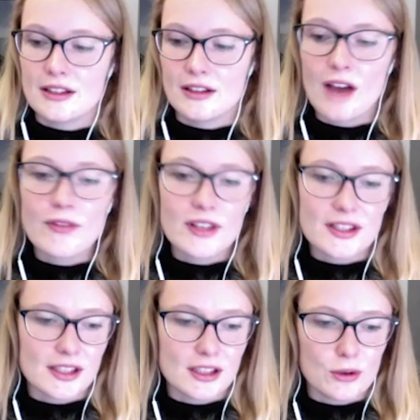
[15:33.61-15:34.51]
and
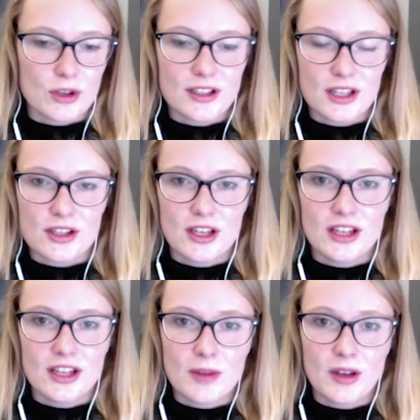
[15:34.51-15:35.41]
obviously the orientation
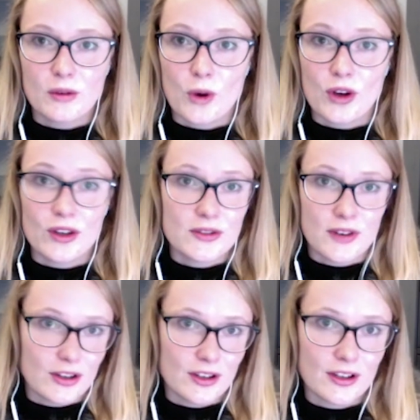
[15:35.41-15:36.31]
independent one is
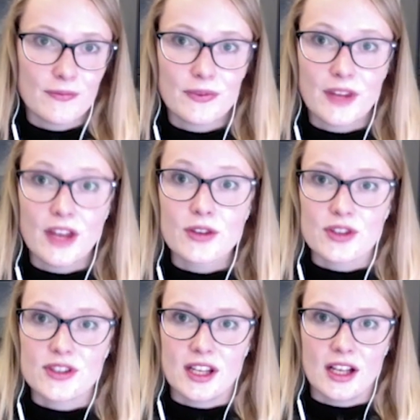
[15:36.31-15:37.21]
very
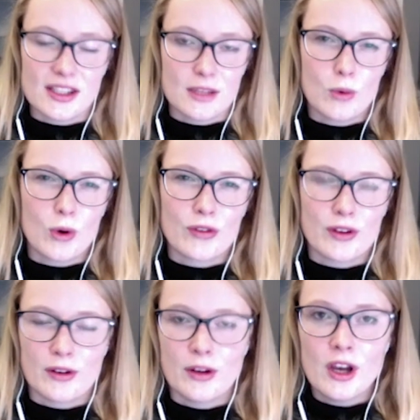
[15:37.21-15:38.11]
interesting as a more of
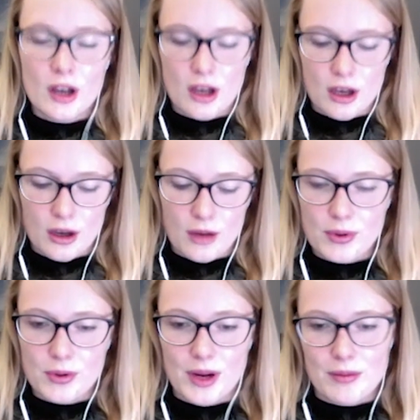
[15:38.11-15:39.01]
a
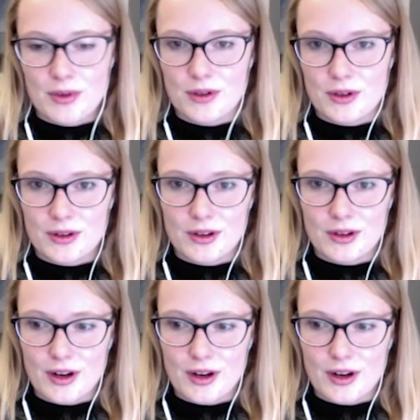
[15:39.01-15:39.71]
parameter